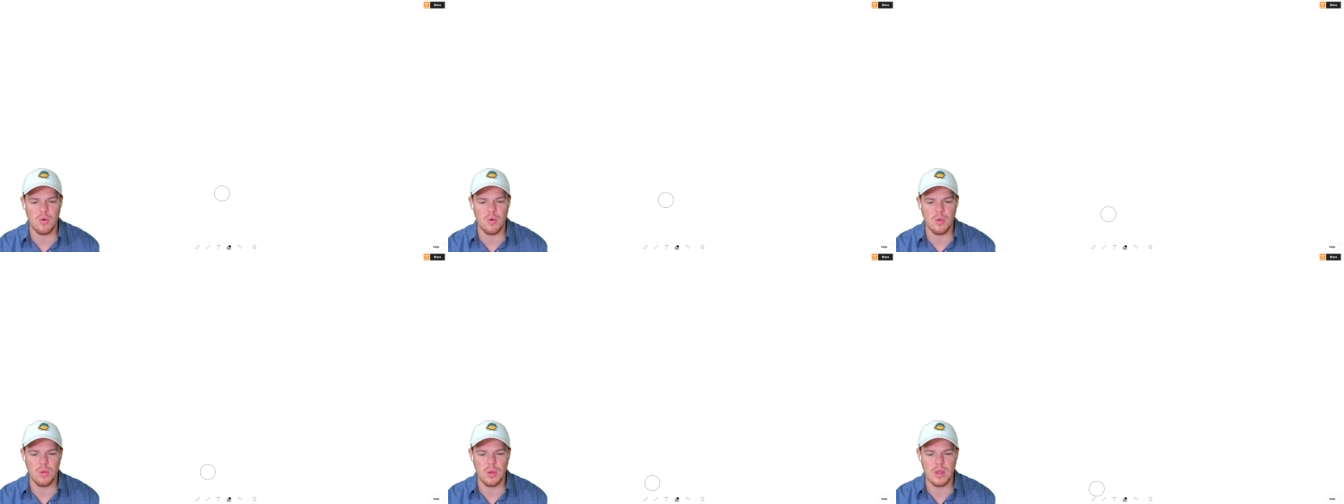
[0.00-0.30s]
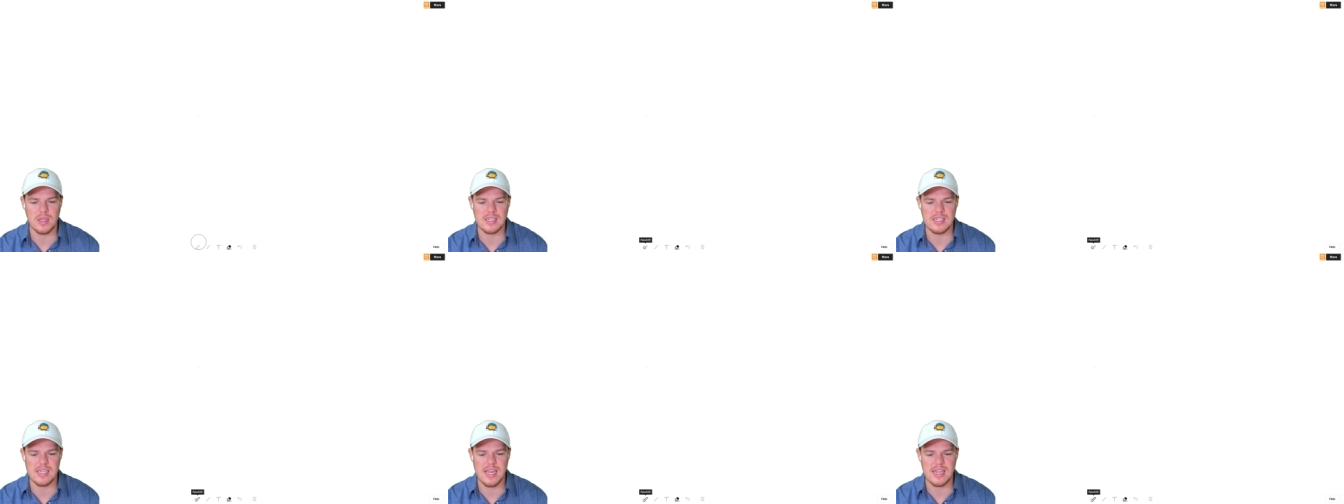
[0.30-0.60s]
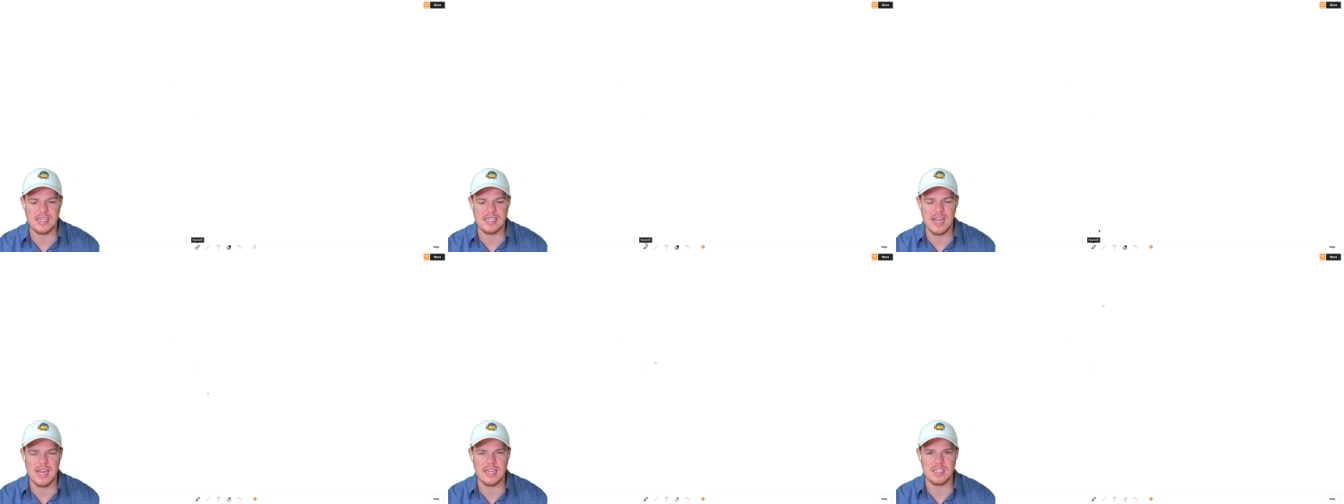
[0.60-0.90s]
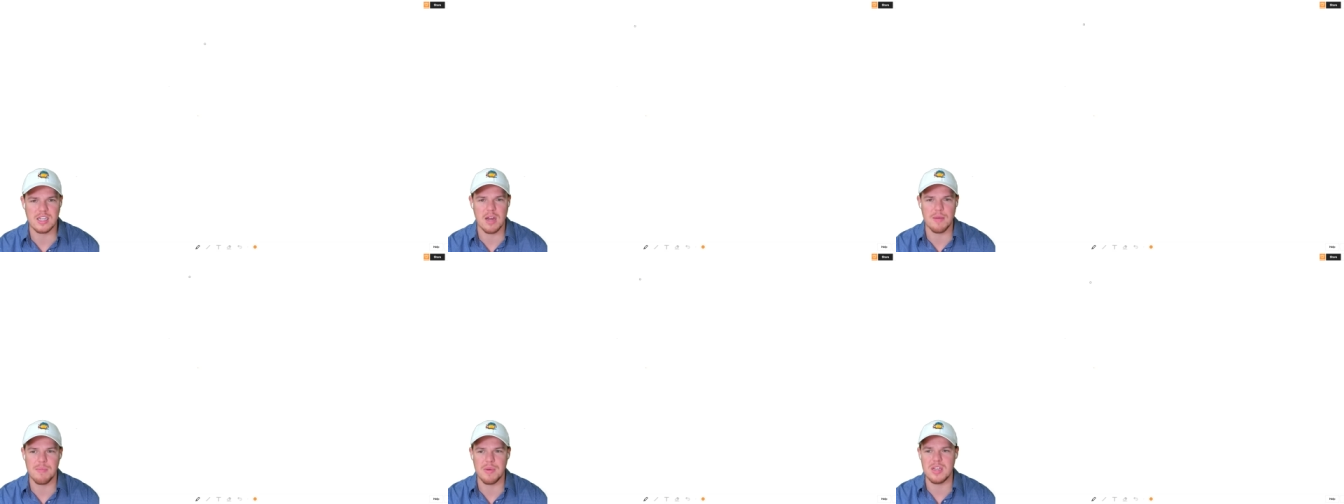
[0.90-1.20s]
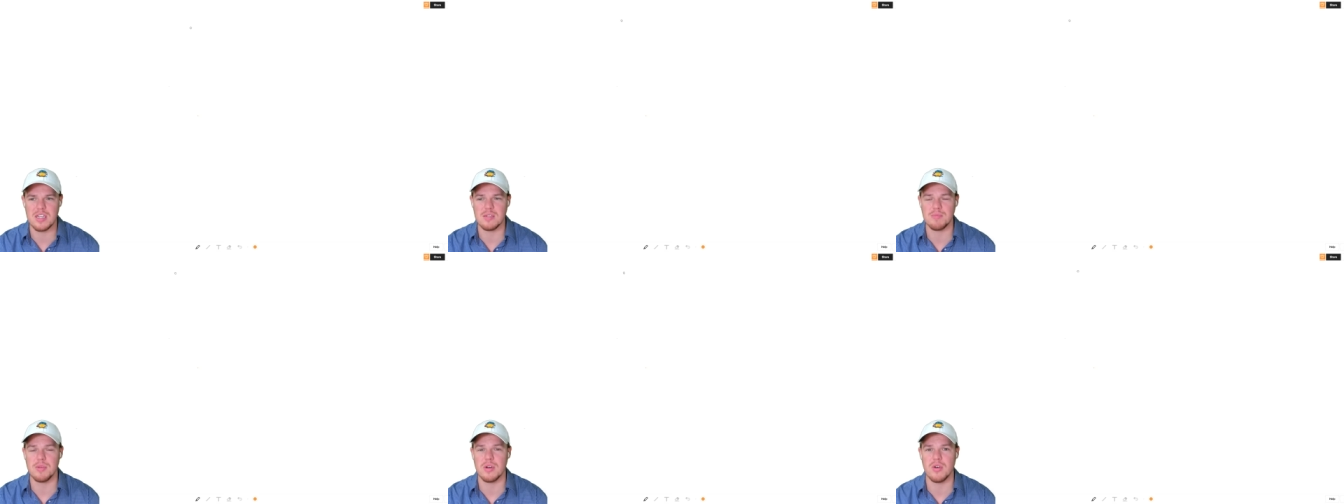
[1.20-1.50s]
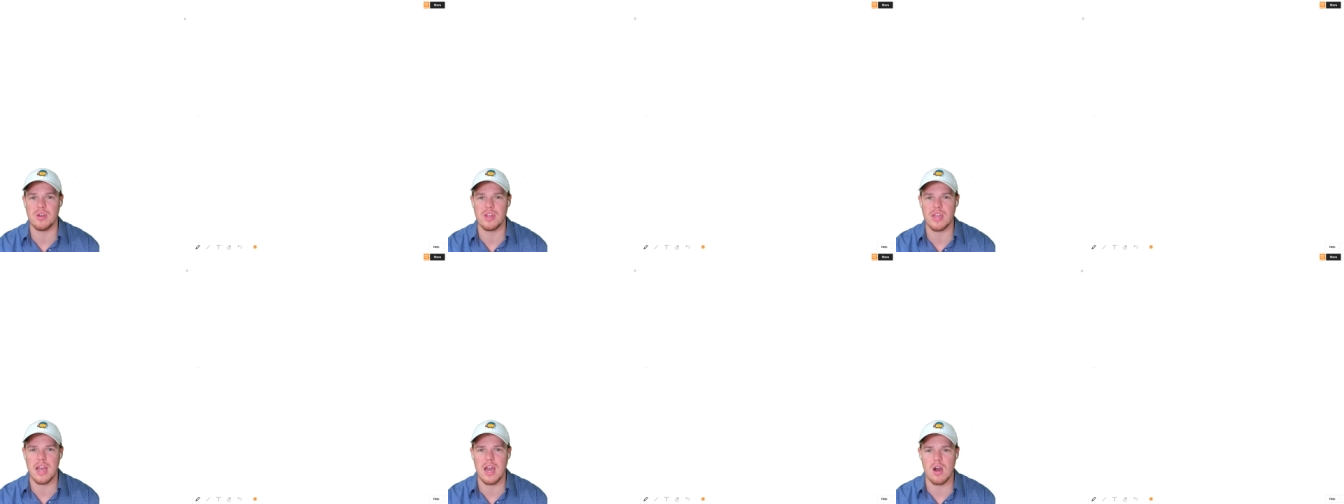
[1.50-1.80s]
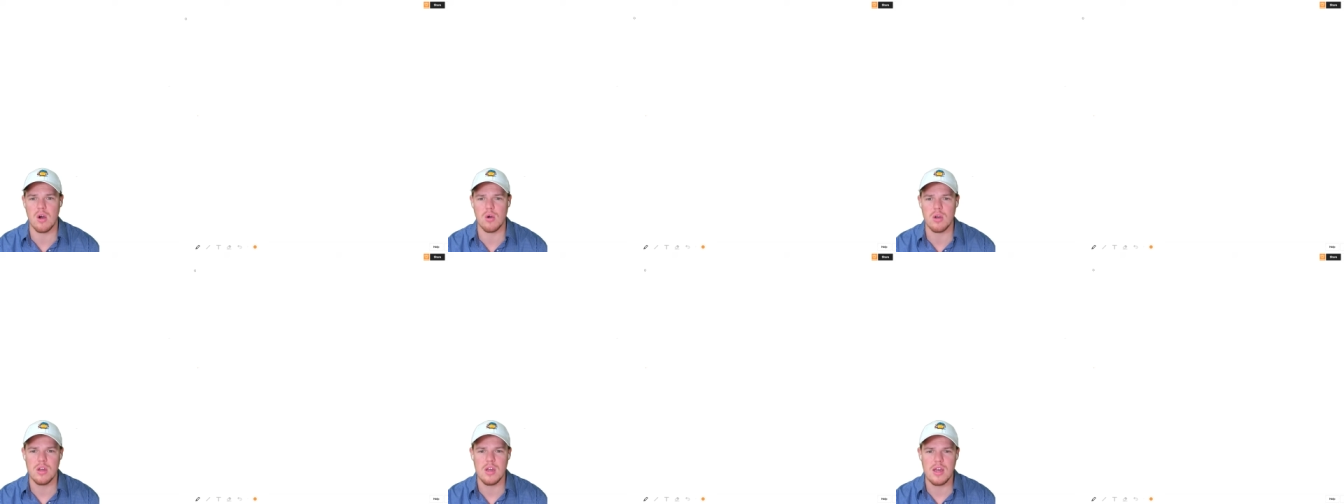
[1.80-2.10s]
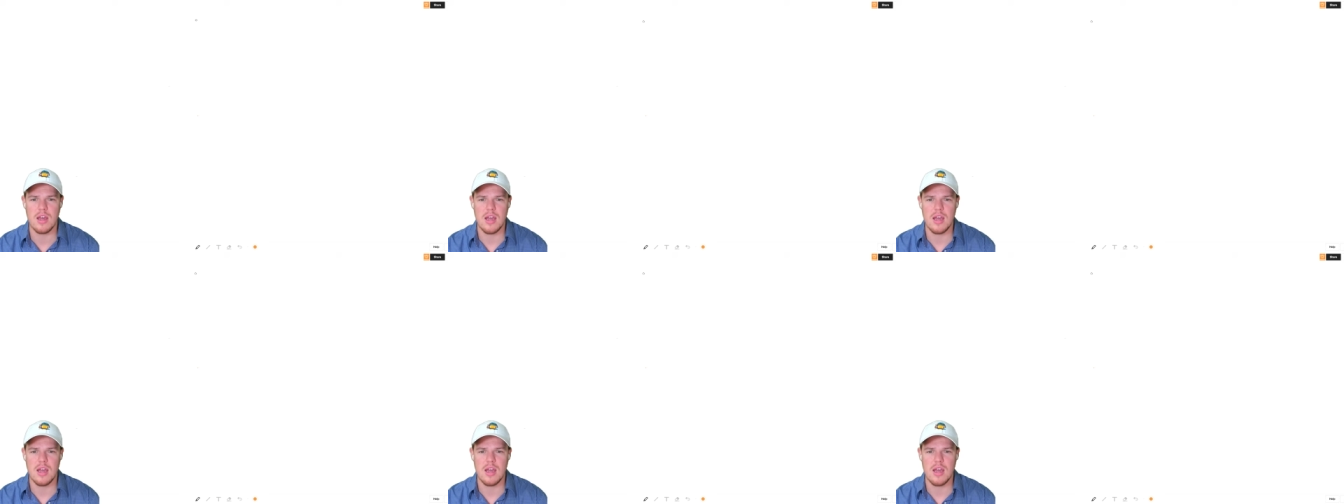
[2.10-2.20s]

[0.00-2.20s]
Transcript: let's say, a SaaS company is building out